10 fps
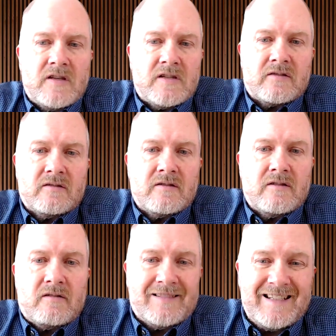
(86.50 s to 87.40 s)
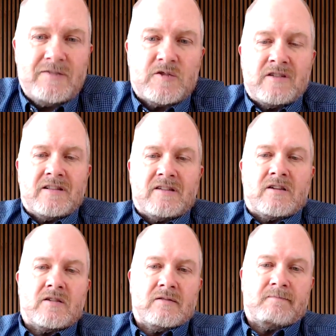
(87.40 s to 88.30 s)
This leaves in the
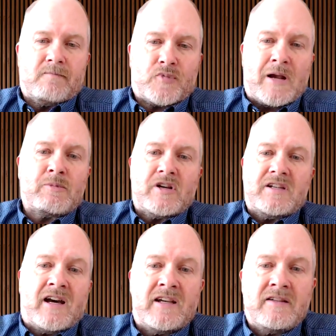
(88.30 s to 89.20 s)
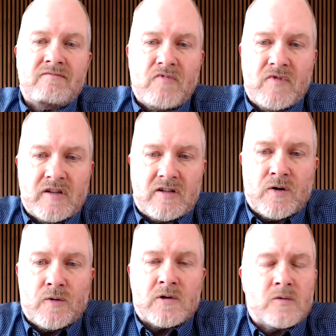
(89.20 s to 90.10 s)
primary die the
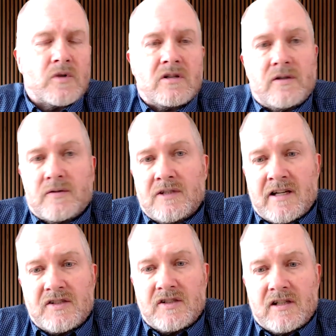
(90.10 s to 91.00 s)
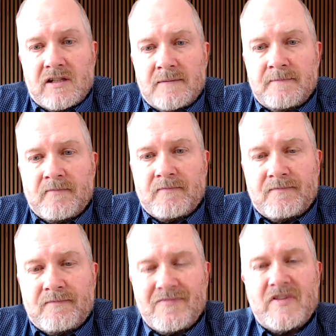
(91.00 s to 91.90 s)
core workload logic.
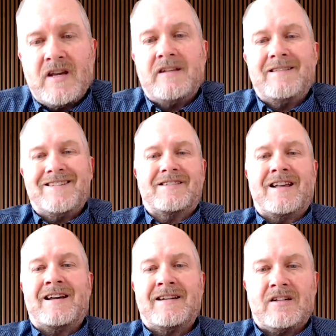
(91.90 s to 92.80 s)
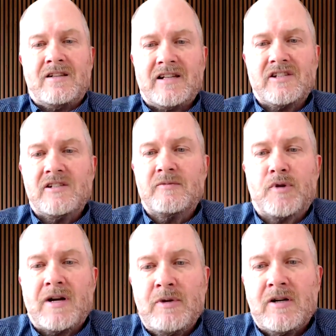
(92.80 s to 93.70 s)
Then this collection of
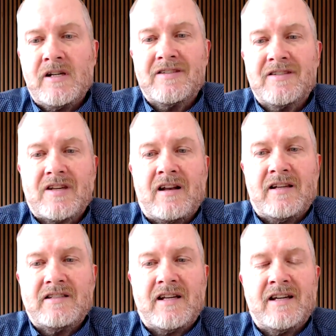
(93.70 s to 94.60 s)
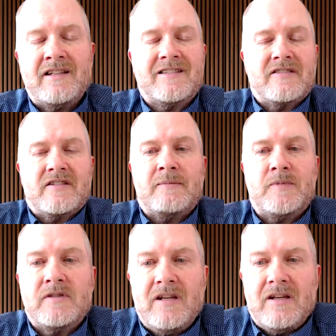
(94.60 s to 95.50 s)
primary and satellite die is
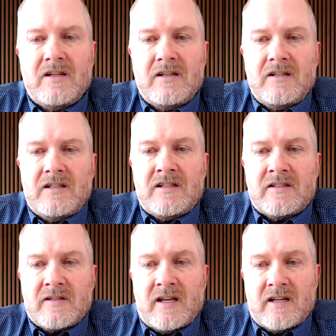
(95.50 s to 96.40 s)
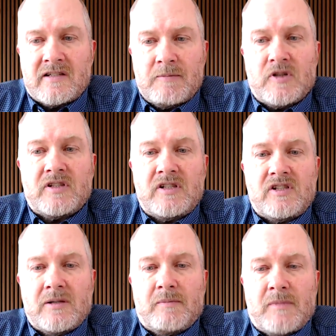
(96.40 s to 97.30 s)
assembled as a
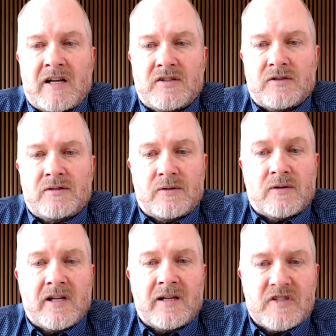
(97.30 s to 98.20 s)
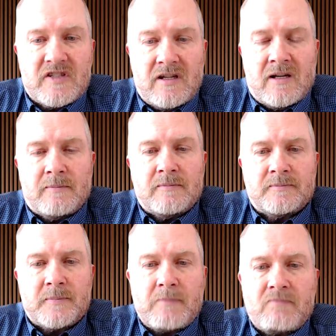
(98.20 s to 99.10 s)
multi-chip module or an MCM.